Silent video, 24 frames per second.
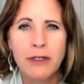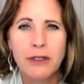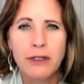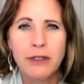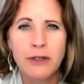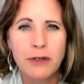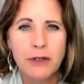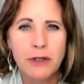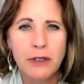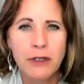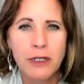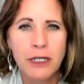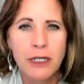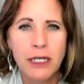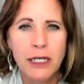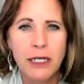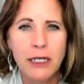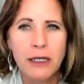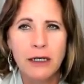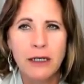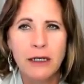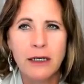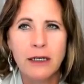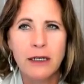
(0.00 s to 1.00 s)

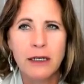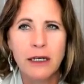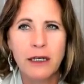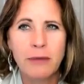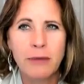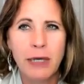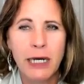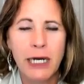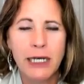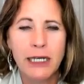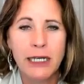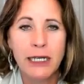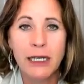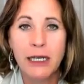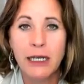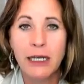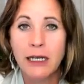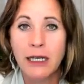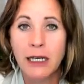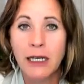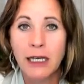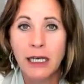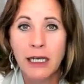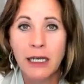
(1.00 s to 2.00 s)
discerning, unpacking
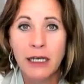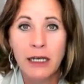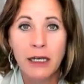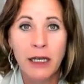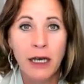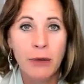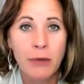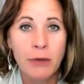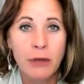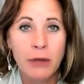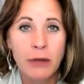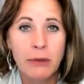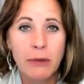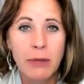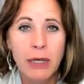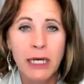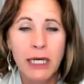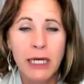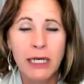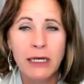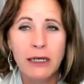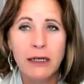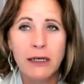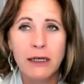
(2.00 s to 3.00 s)
it, again, not with the
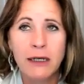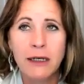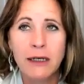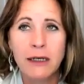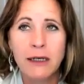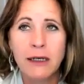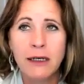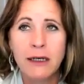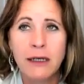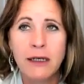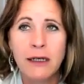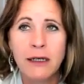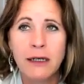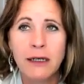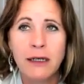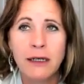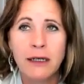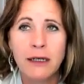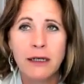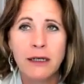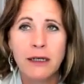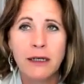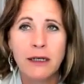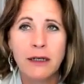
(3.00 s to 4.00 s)
mind.
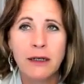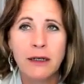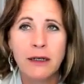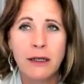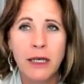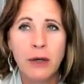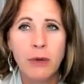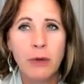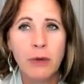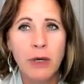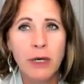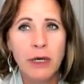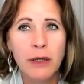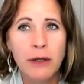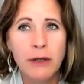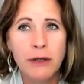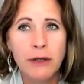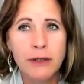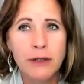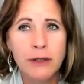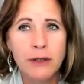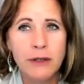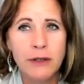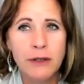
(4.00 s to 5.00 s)
You're like, well,
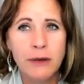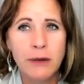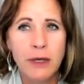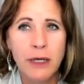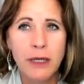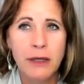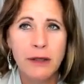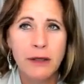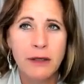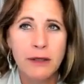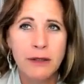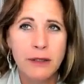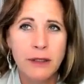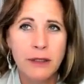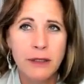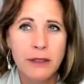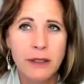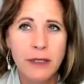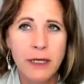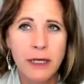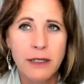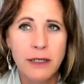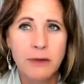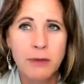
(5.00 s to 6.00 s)
there's this thread, there's
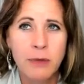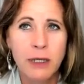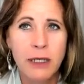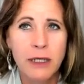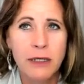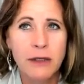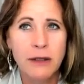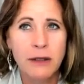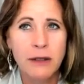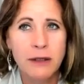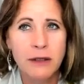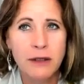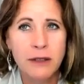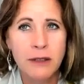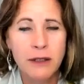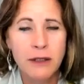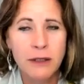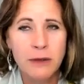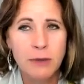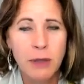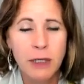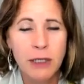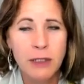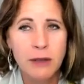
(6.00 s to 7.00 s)
this aspect, there's
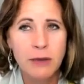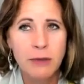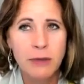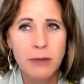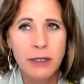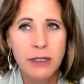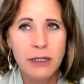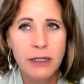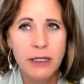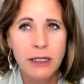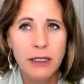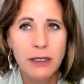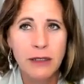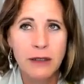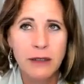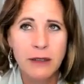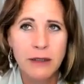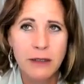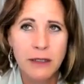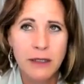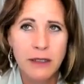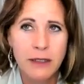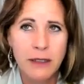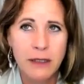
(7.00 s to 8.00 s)
this possibility,
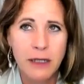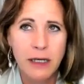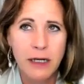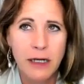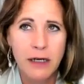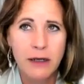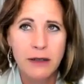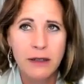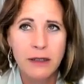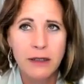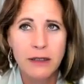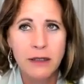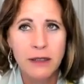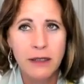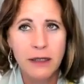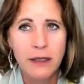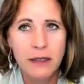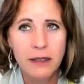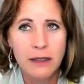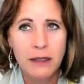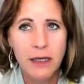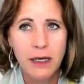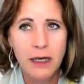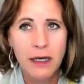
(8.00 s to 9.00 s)
there's this layer,
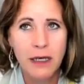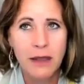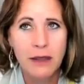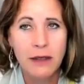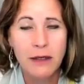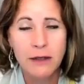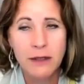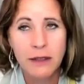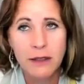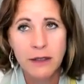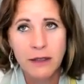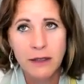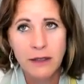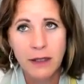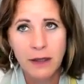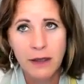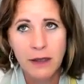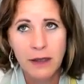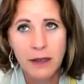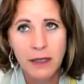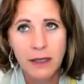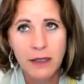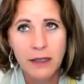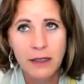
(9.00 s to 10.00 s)
this line, there's this
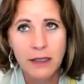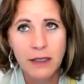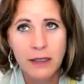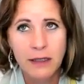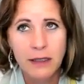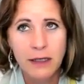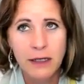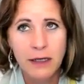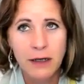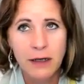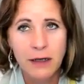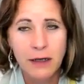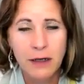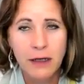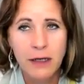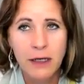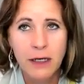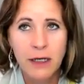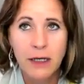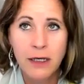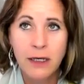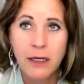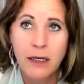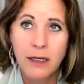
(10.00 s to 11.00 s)
other thing to consider.
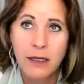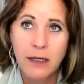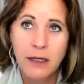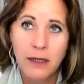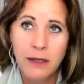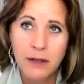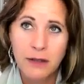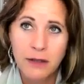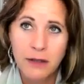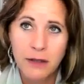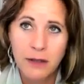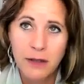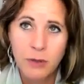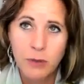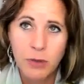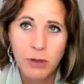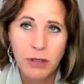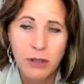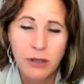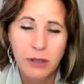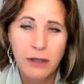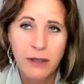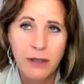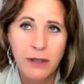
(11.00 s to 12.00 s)
And then there's this
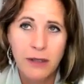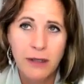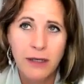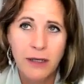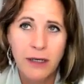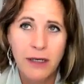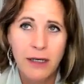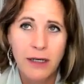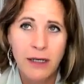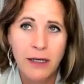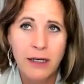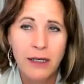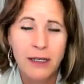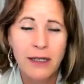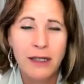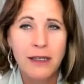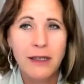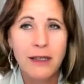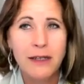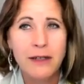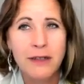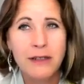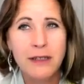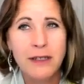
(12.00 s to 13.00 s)
pearl, and
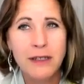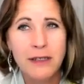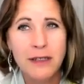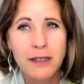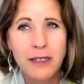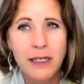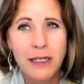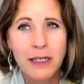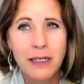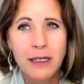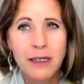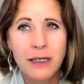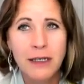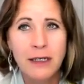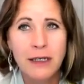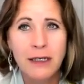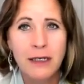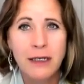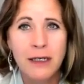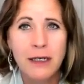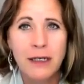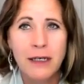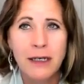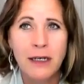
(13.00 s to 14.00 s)
then there's this need,
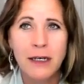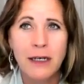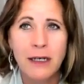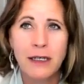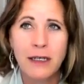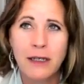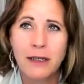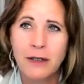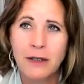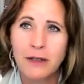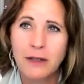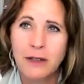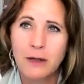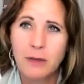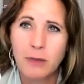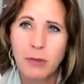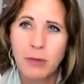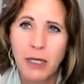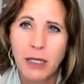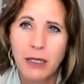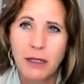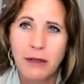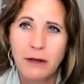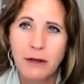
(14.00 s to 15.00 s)
and then there's this
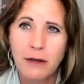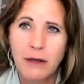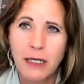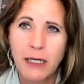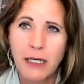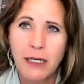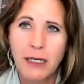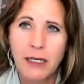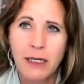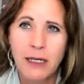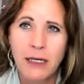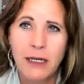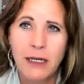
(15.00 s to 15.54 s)
pondering,